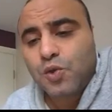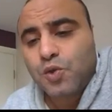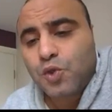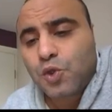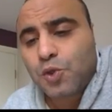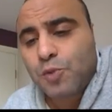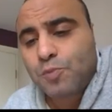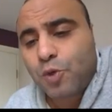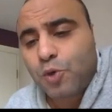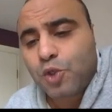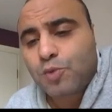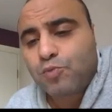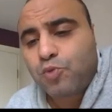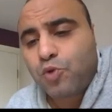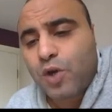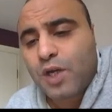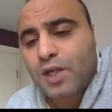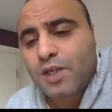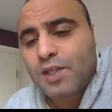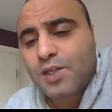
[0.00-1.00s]
spot
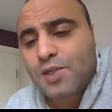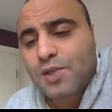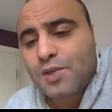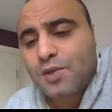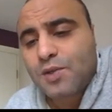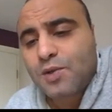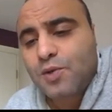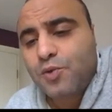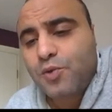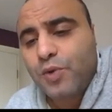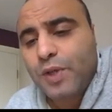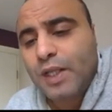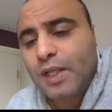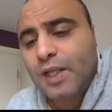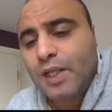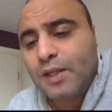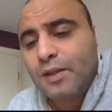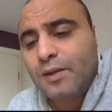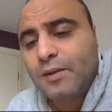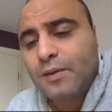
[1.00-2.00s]
price
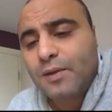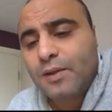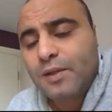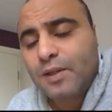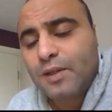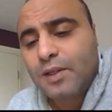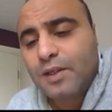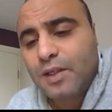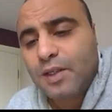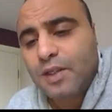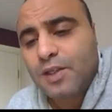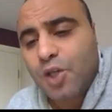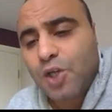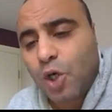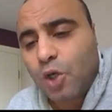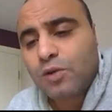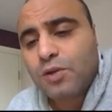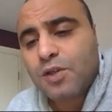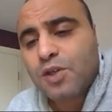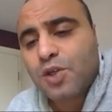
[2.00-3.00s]
really is
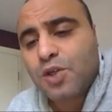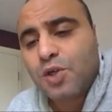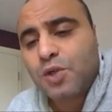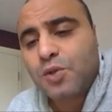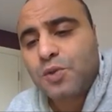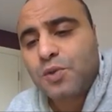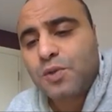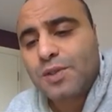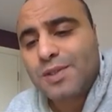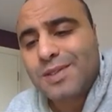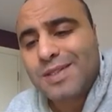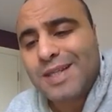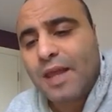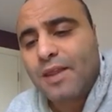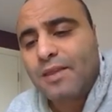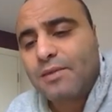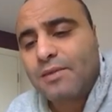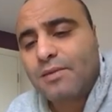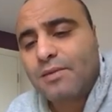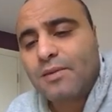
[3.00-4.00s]
also
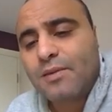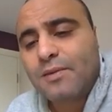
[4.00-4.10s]
10.